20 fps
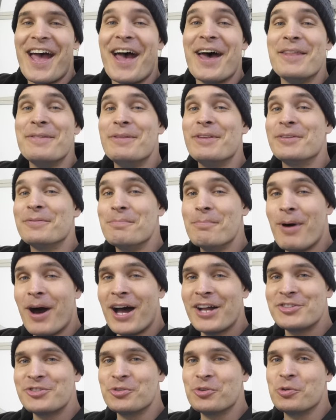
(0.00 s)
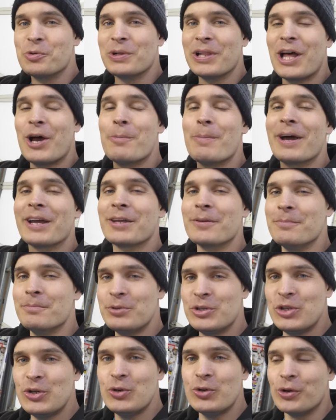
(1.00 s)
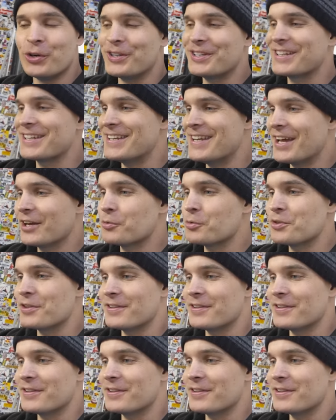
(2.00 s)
And this module will allow my computer to connect with